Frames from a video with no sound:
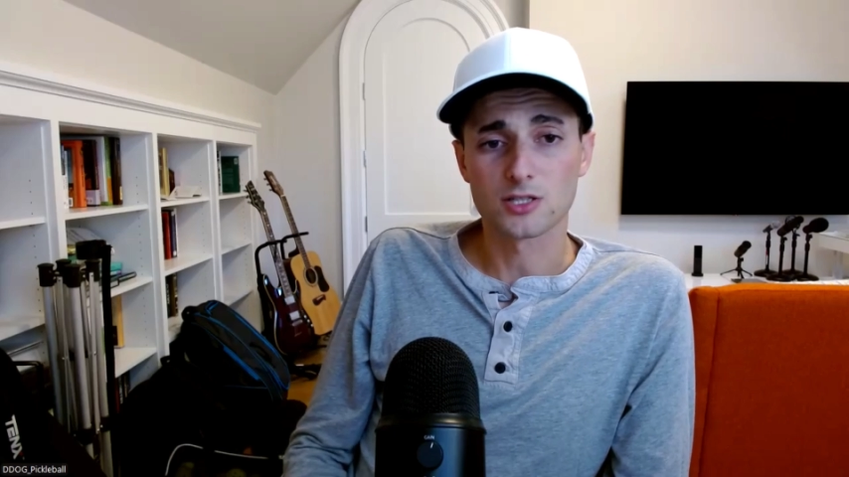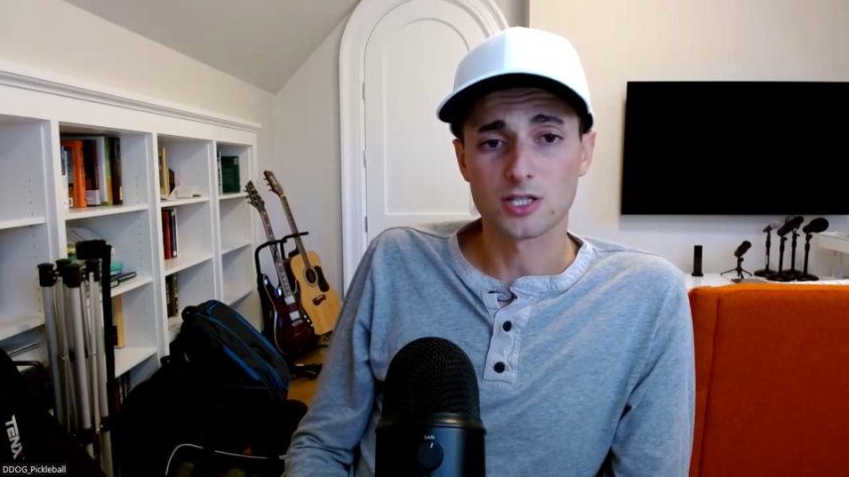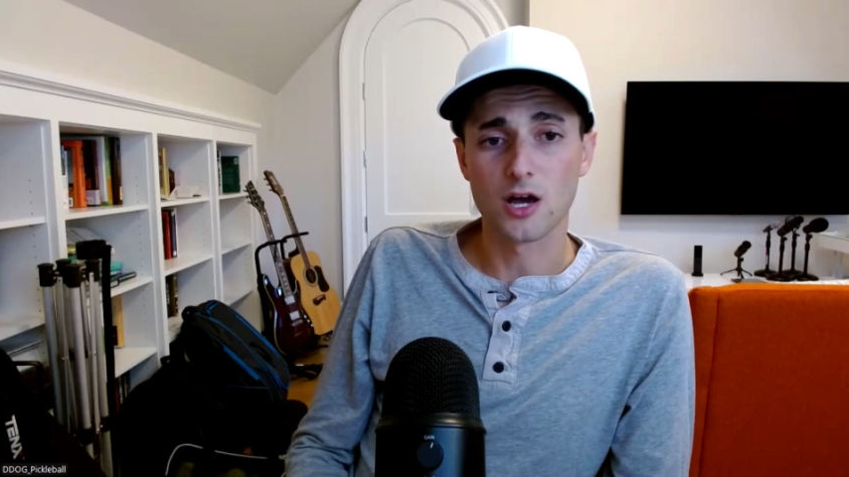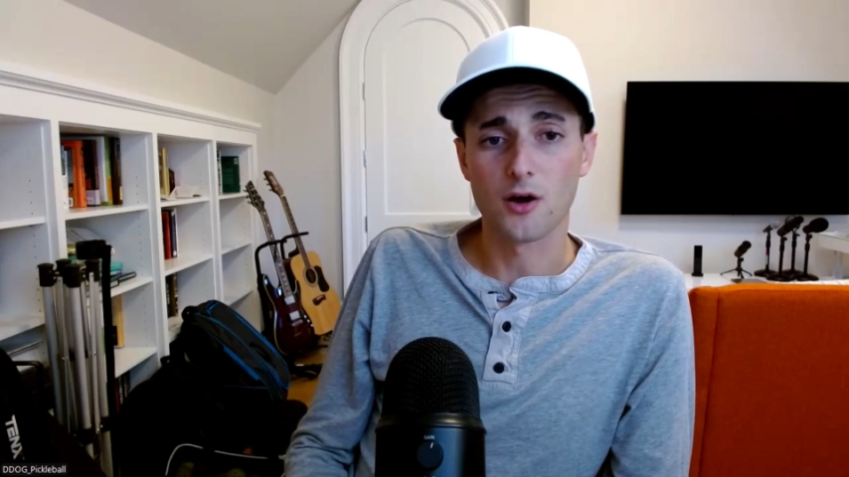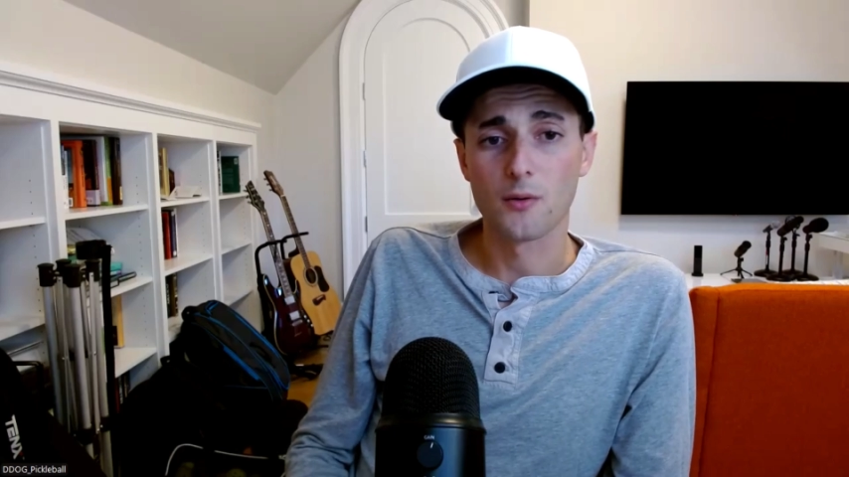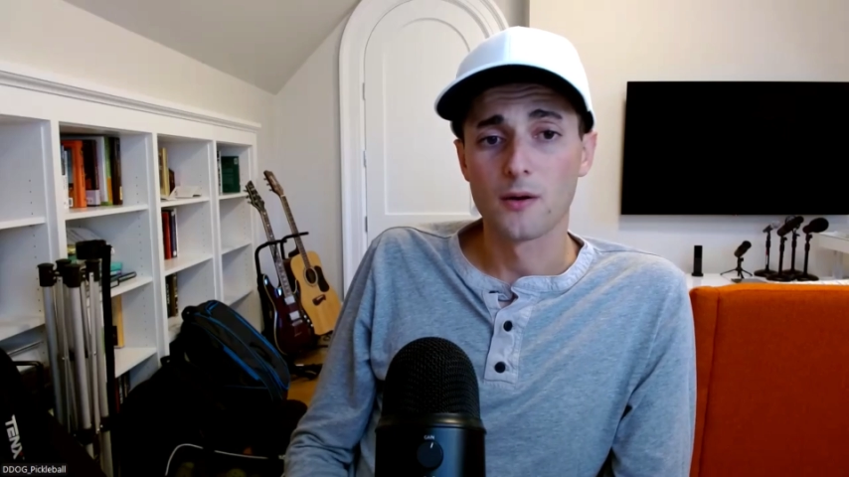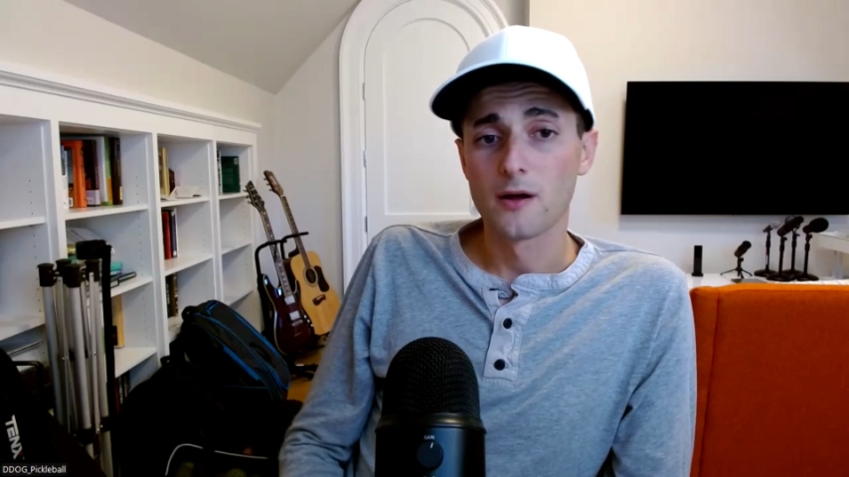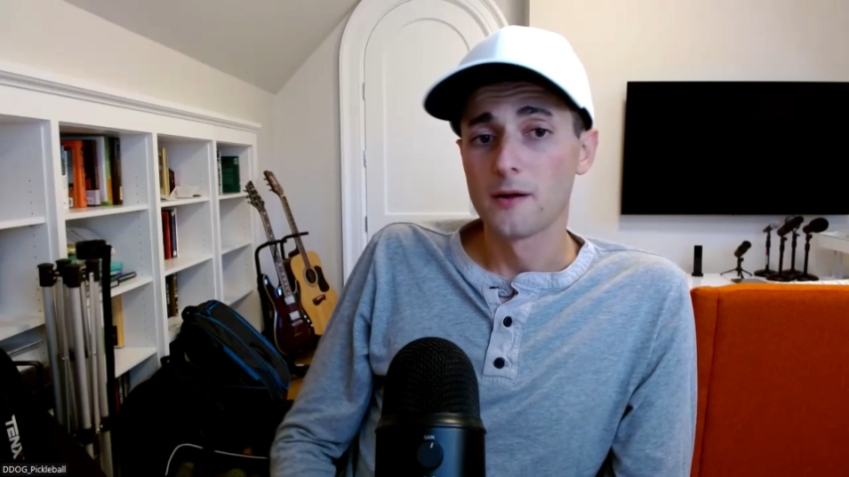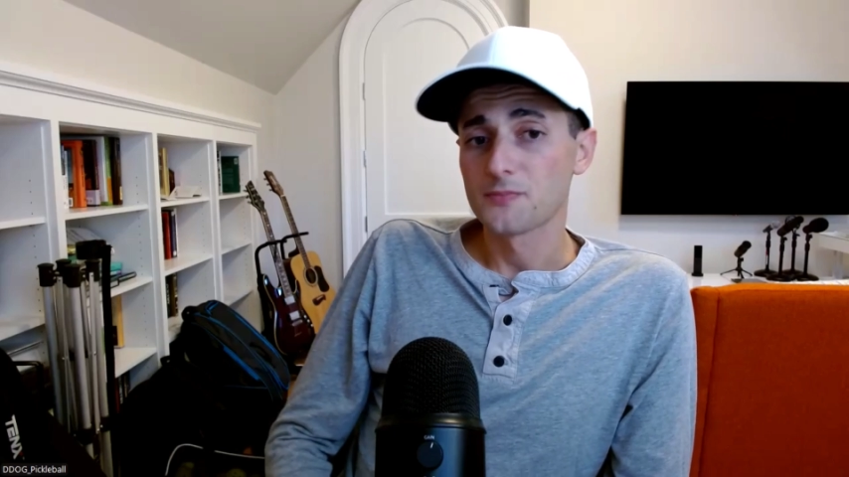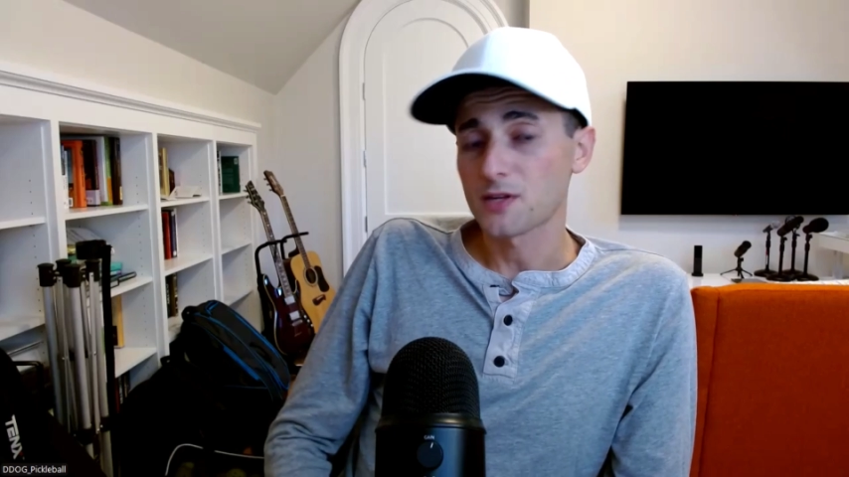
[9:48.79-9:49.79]
So
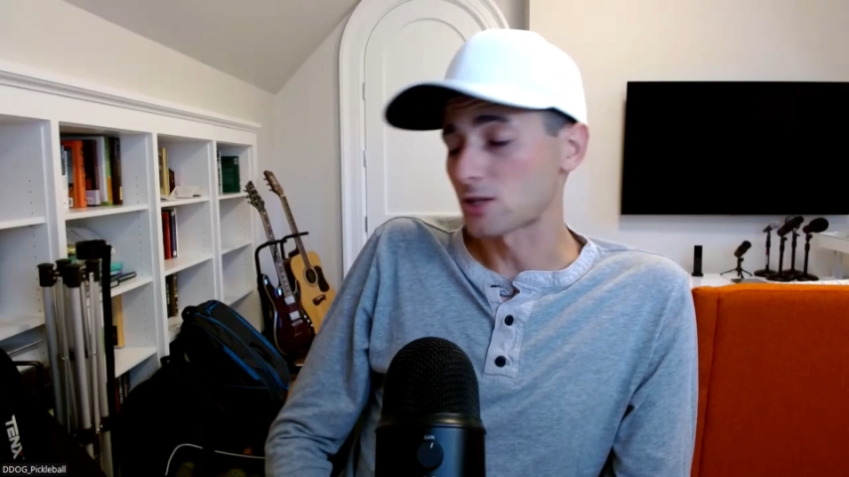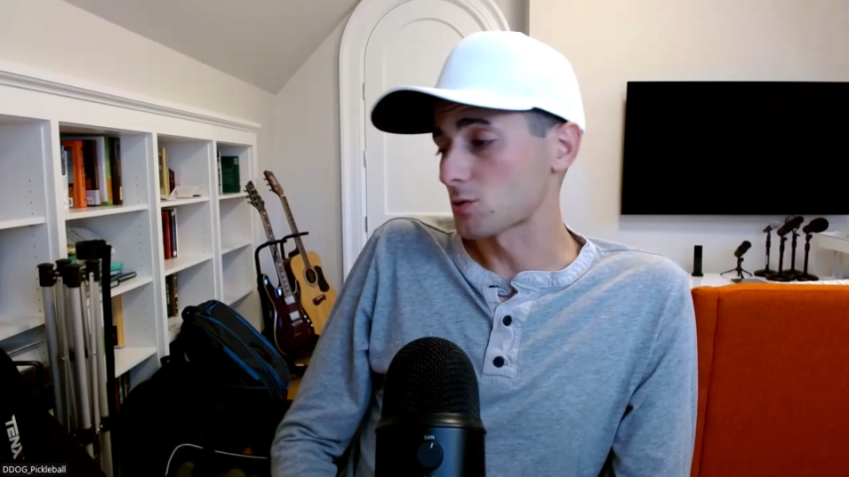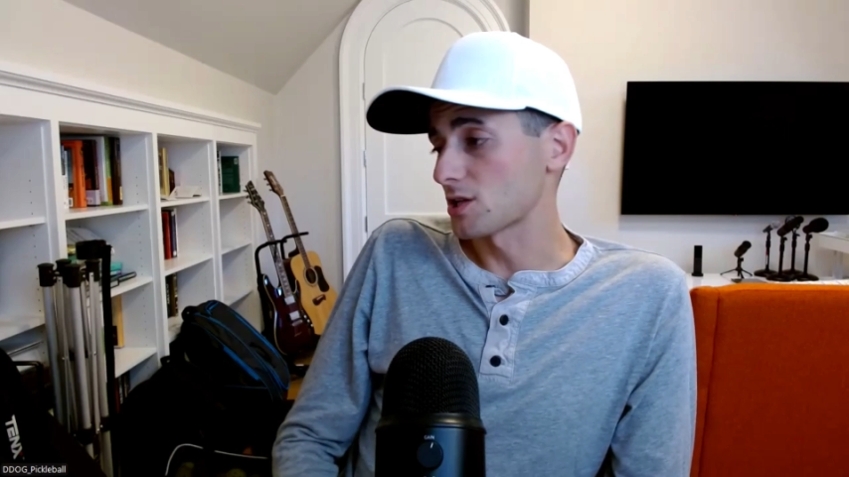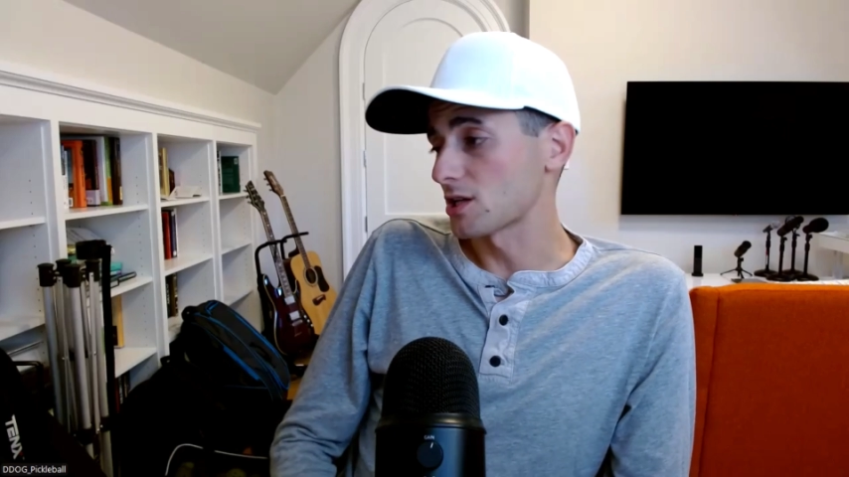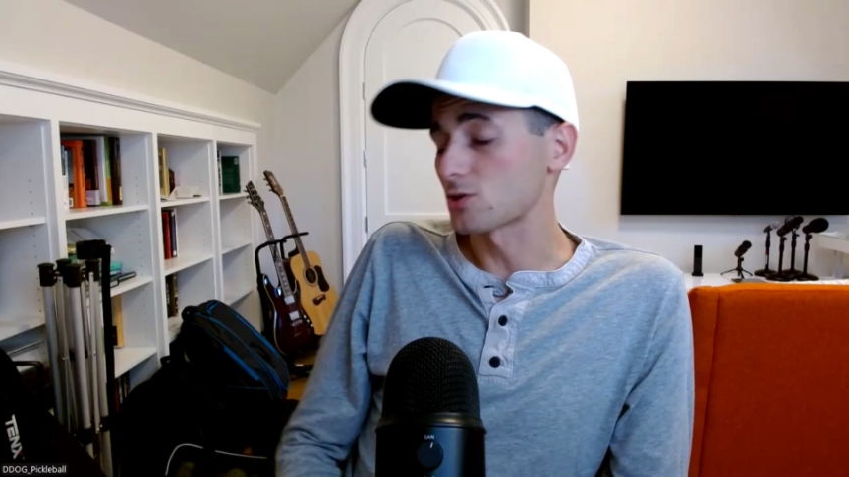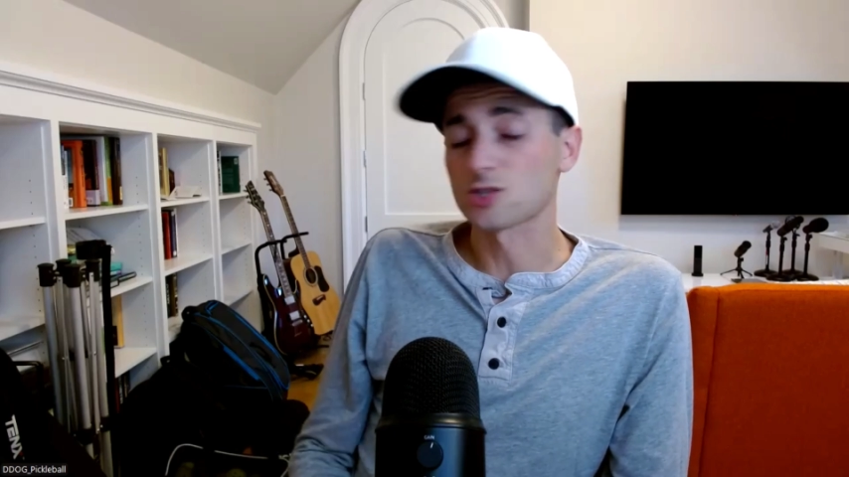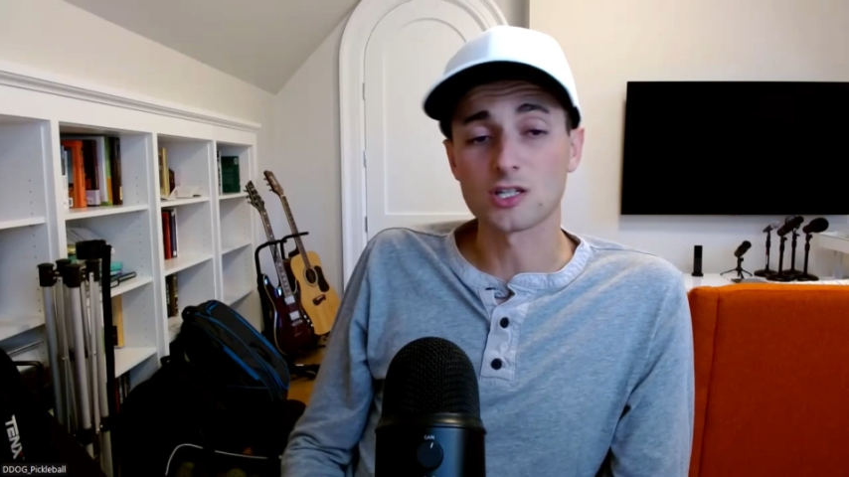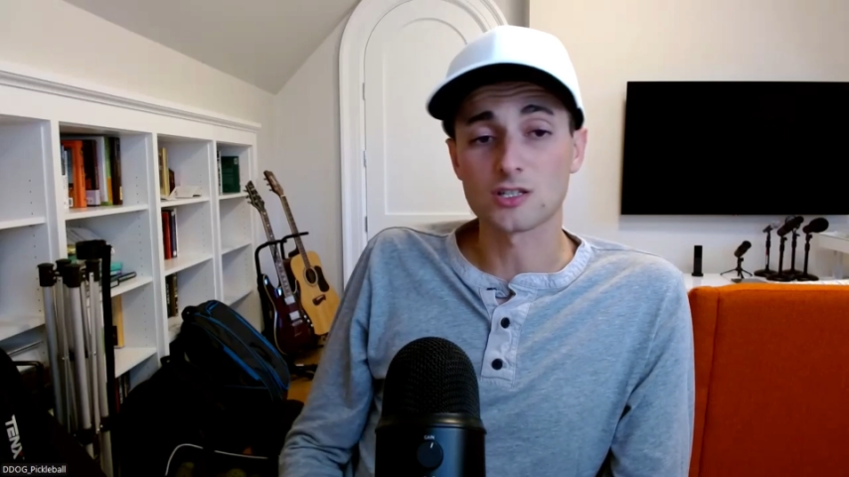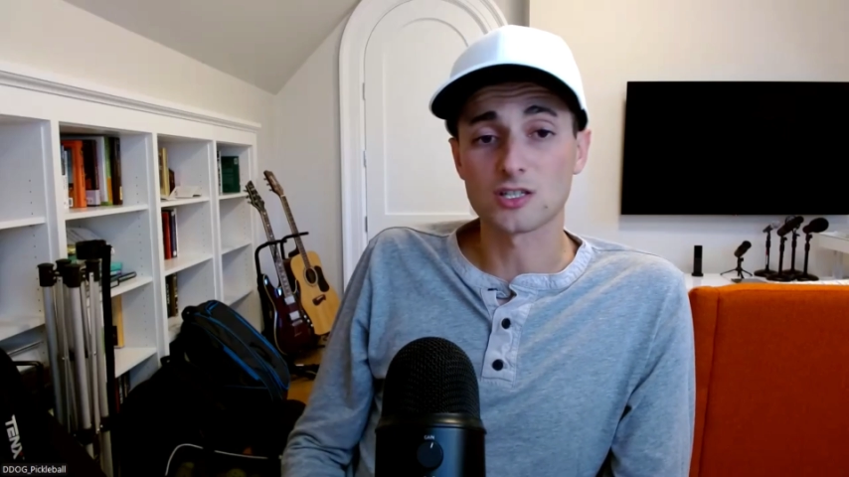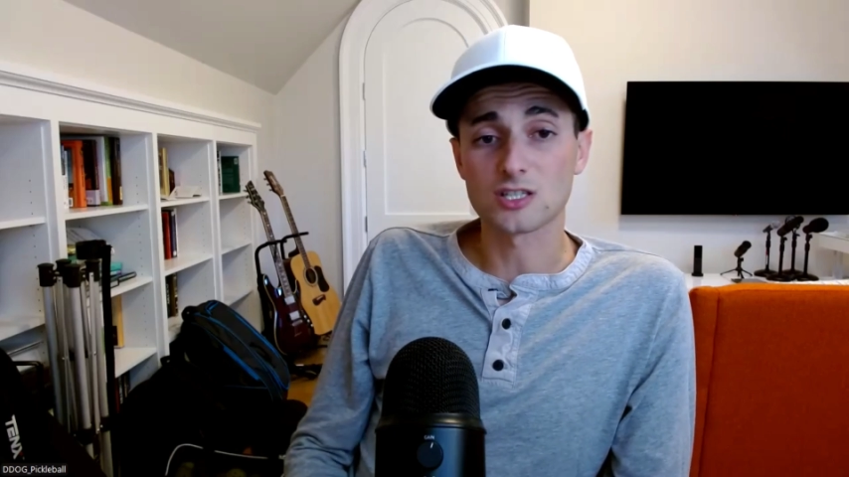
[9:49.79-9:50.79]
it's really
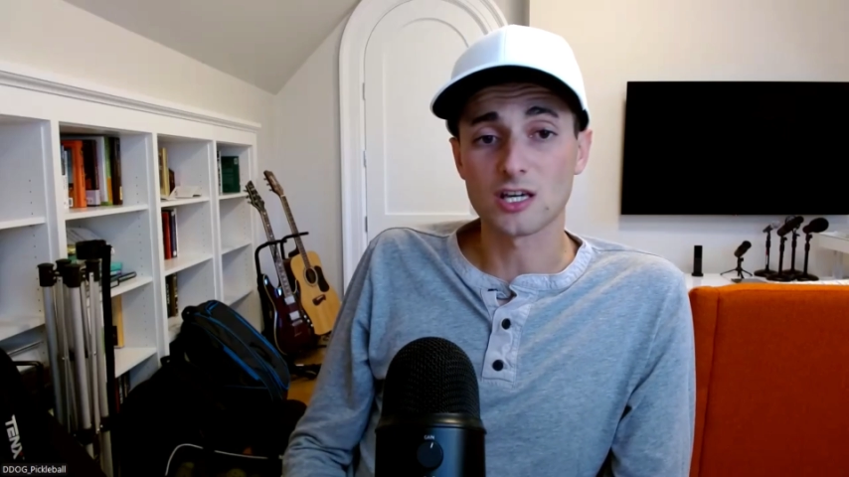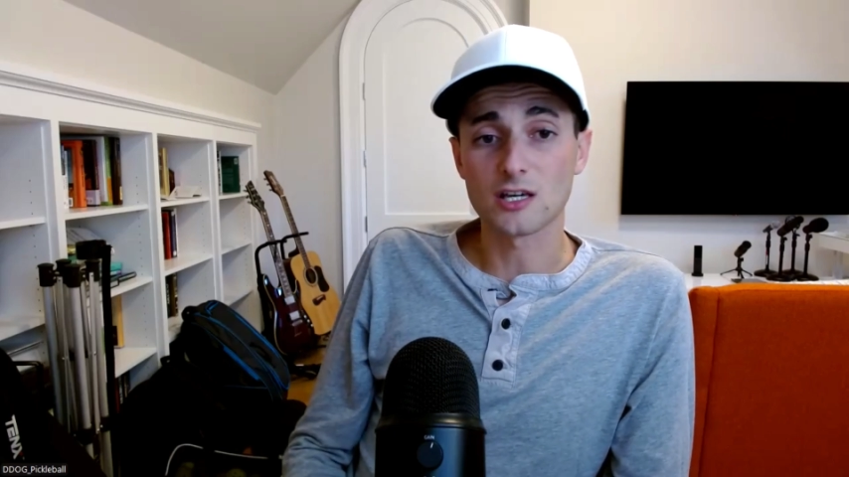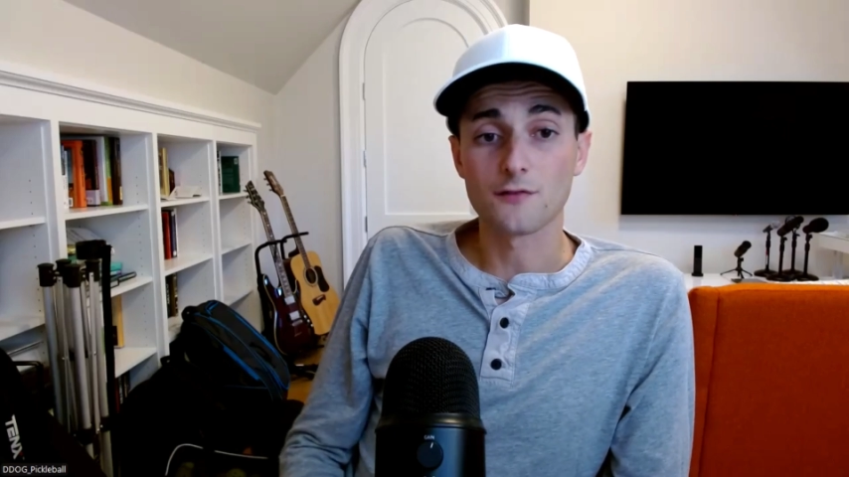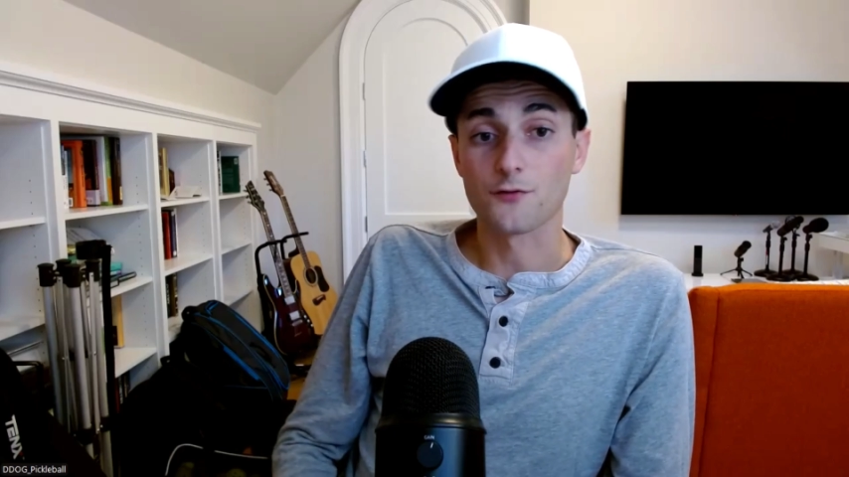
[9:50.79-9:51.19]
interesting to see.